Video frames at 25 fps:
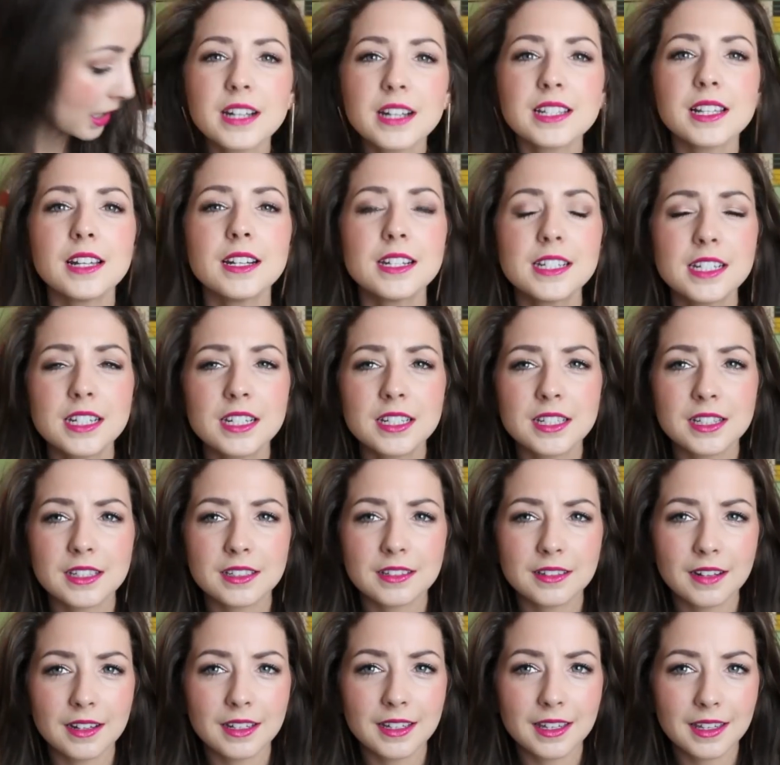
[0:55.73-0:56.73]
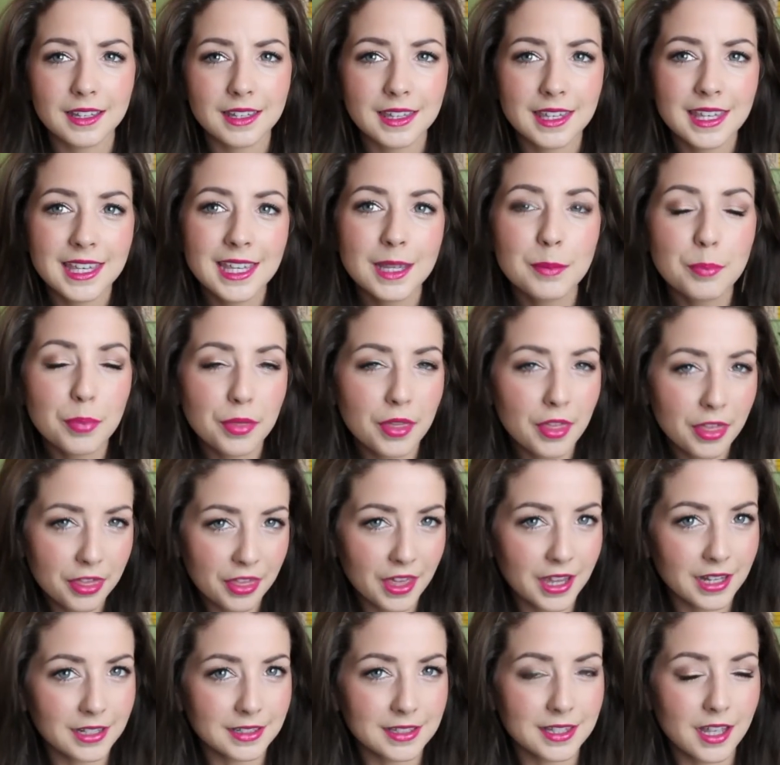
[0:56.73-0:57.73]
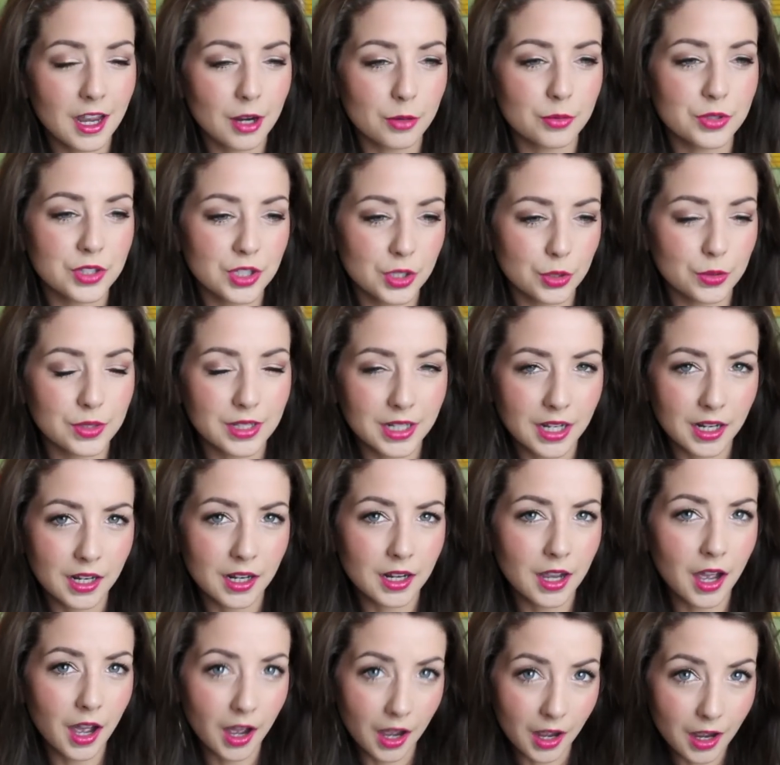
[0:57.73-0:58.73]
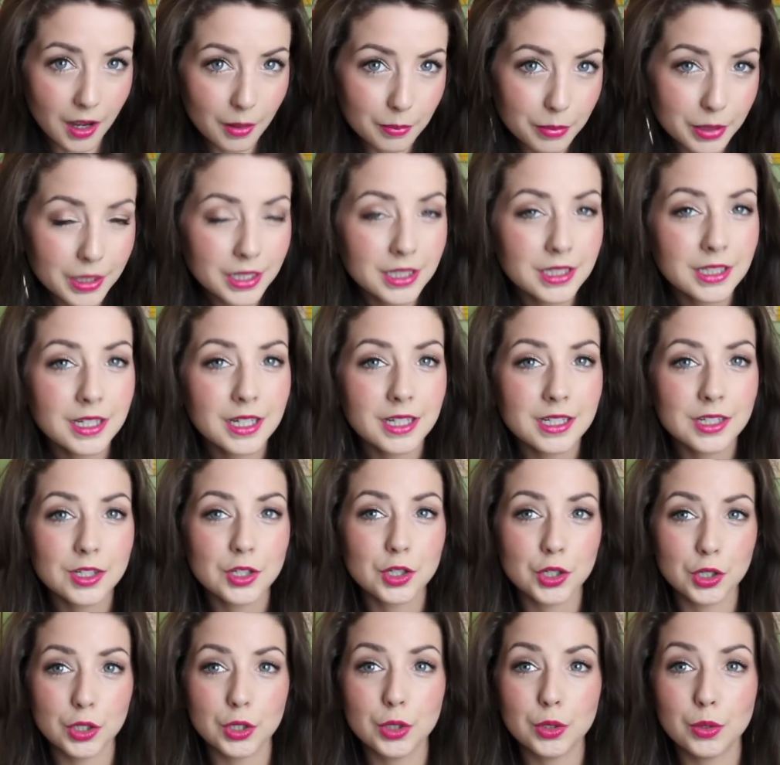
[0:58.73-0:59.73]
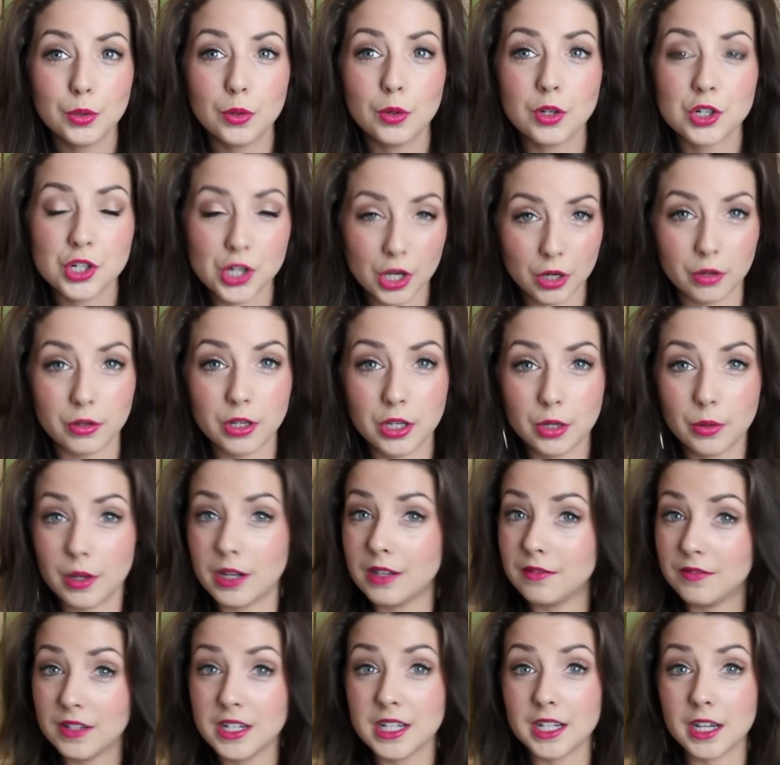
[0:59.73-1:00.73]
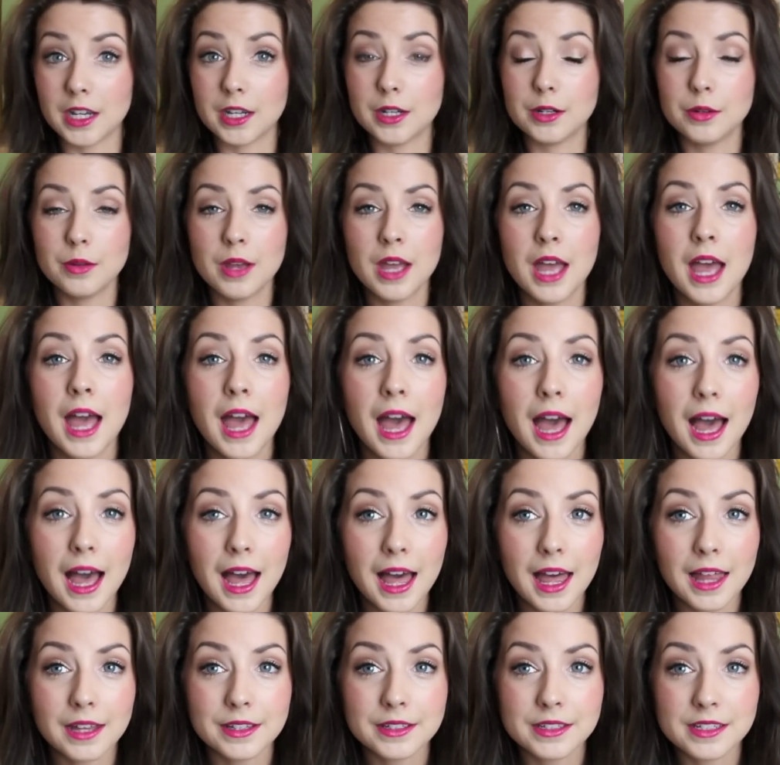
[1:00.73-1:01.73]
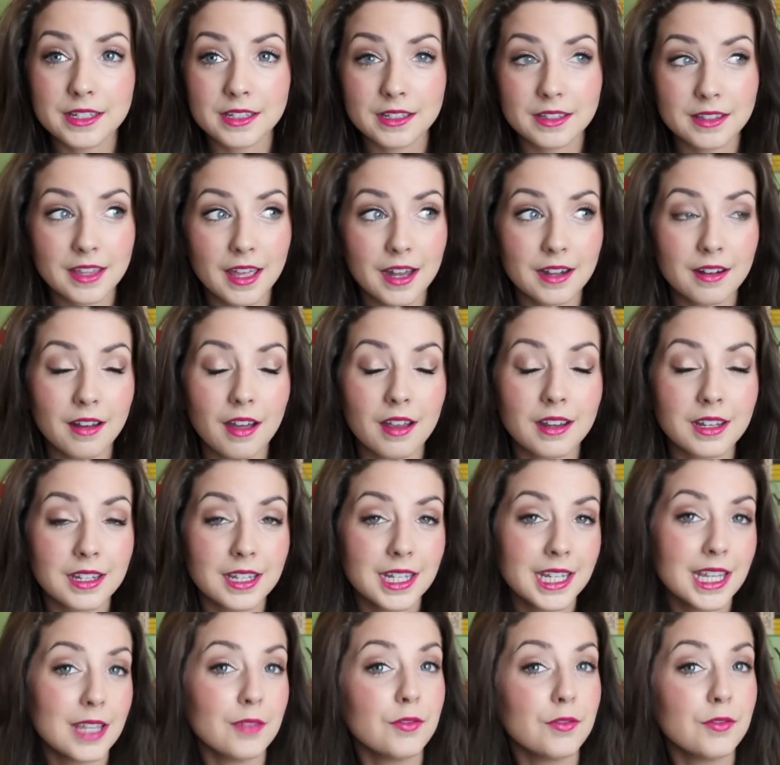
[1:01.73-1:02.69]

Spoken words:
I decided to just like keep the things I was using up to show you in a video, and then I could